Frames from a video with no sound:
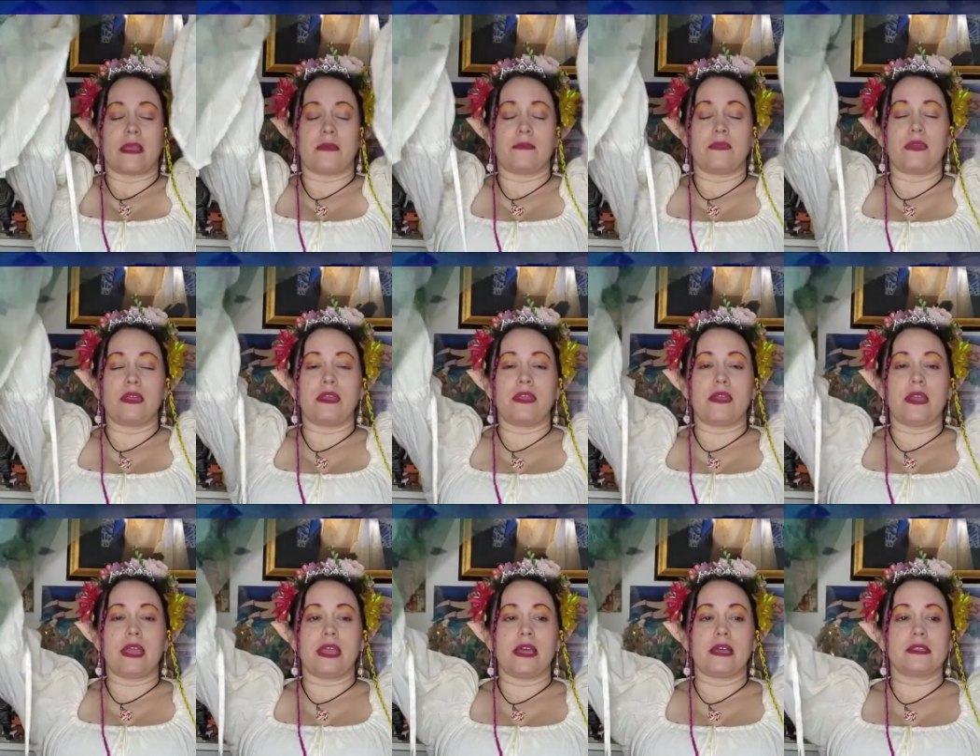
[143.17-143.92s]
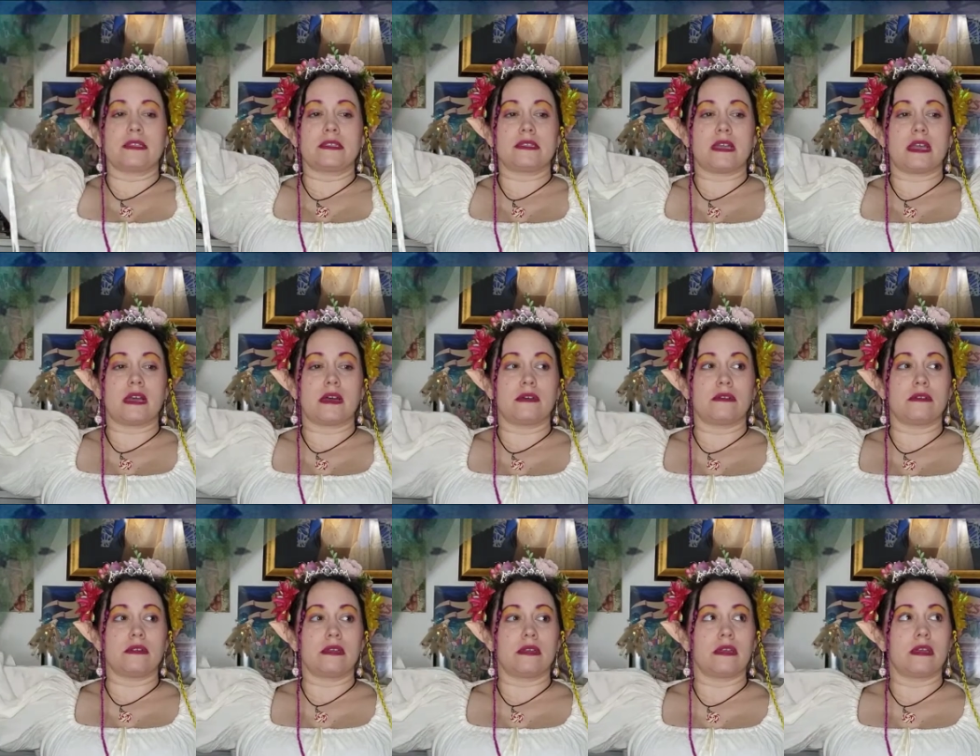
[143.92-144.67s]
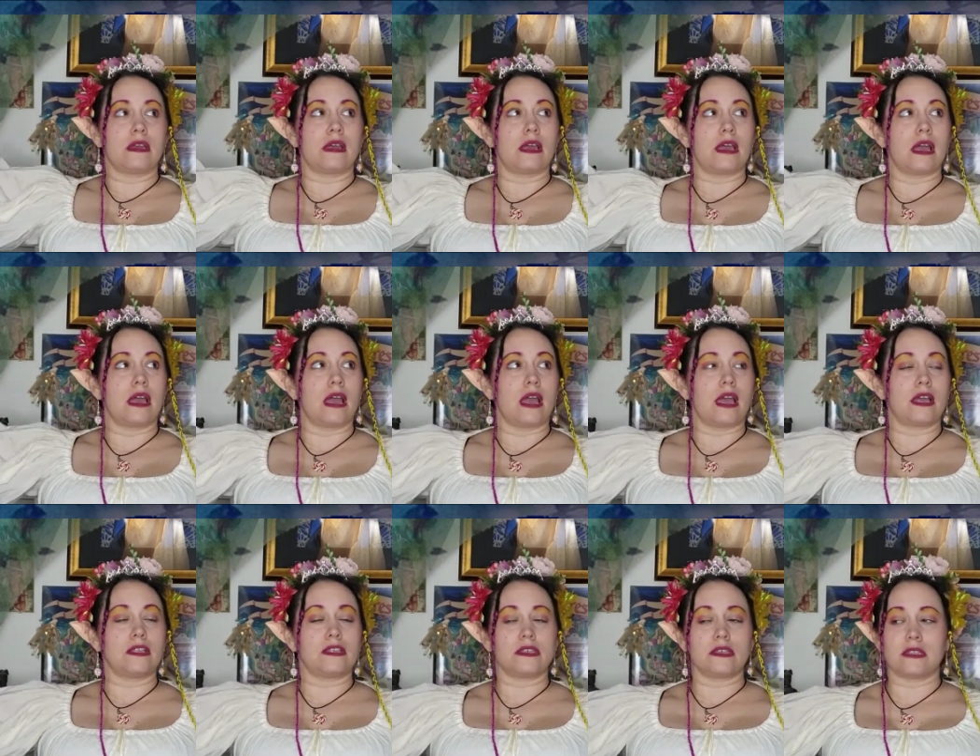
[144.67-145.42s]
And bring your hands down
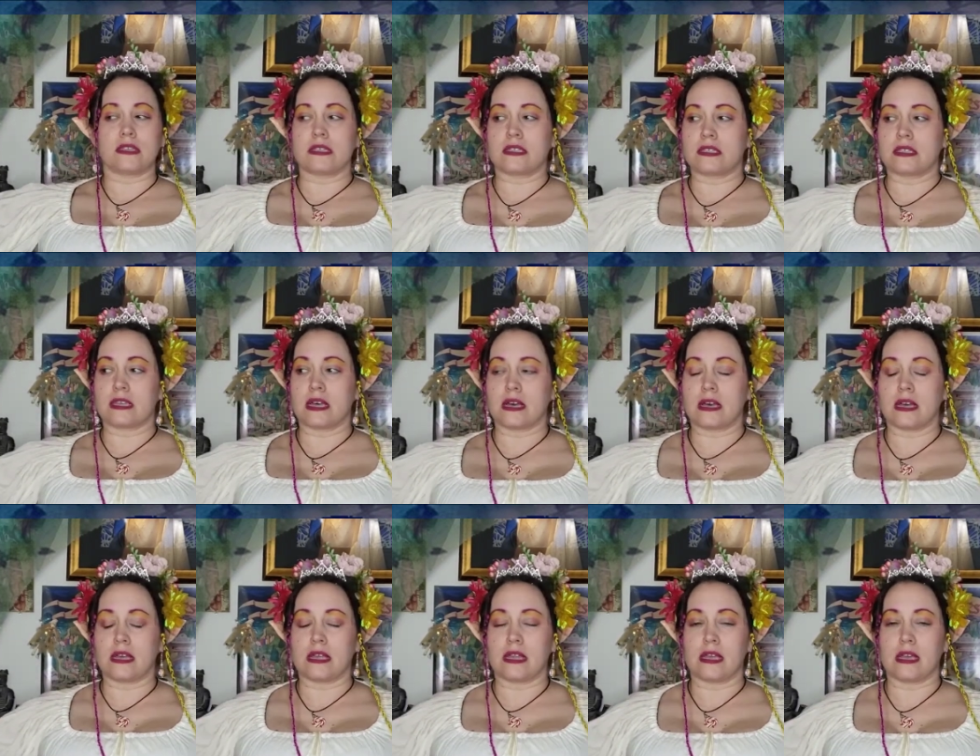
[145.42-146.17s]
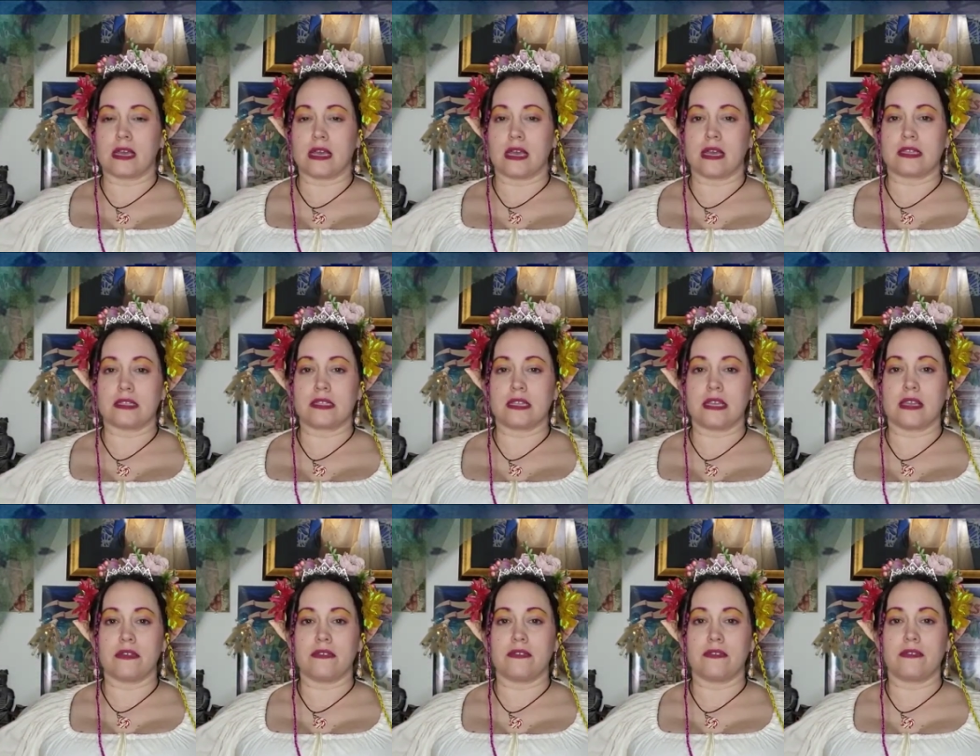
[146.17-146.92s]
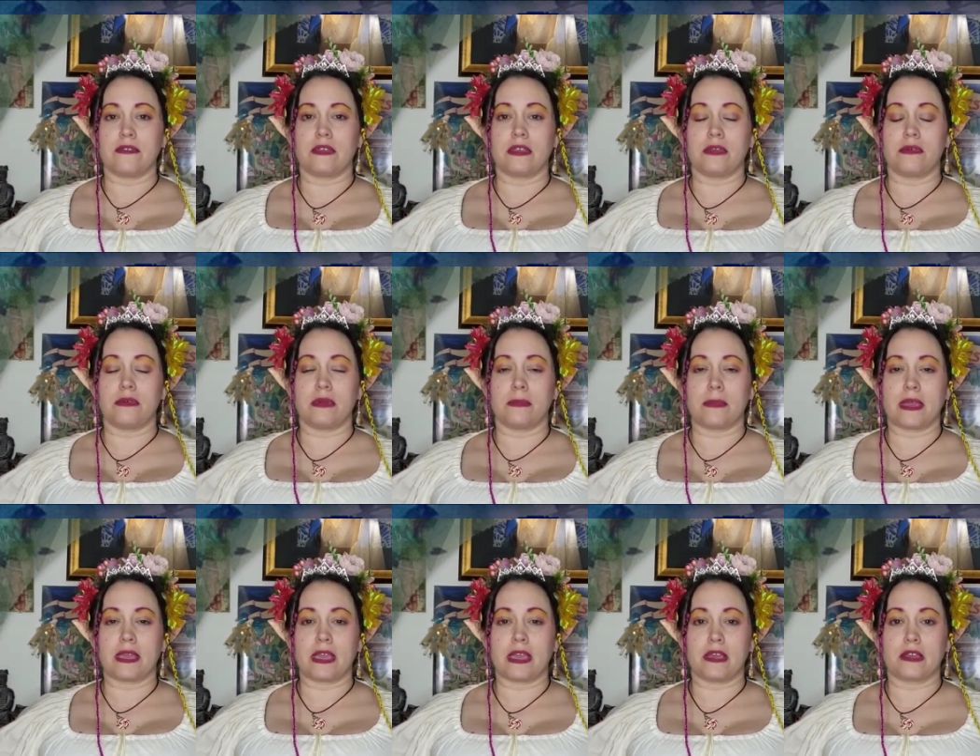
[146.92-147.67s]
and to the side as if you are
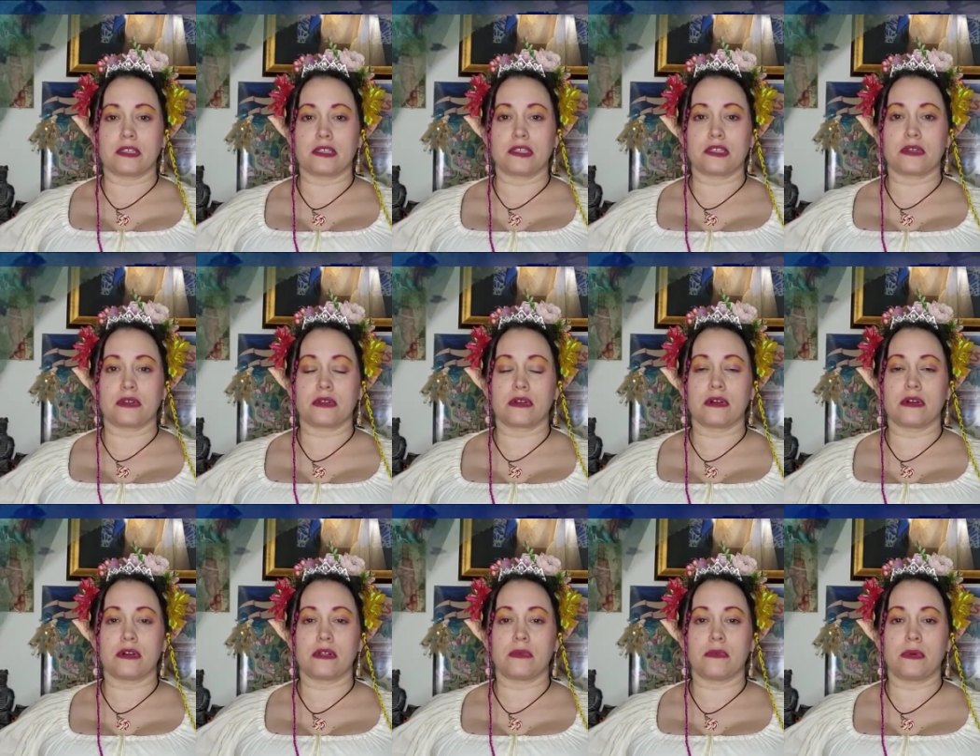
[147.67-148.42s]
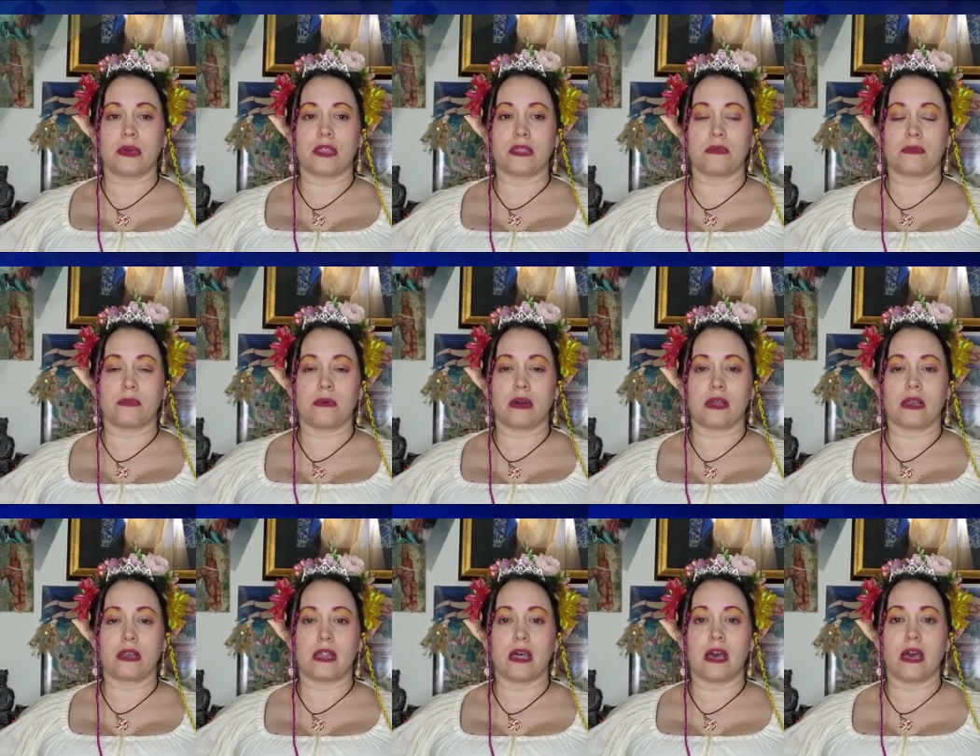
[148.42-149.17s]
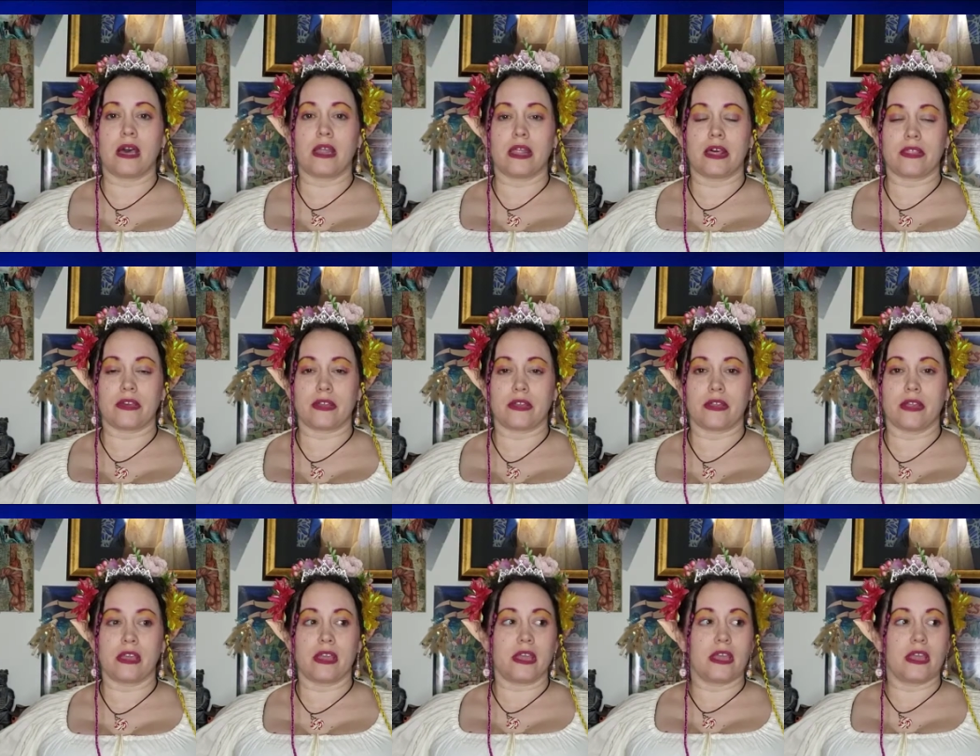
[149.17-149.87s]
making a circle with one another.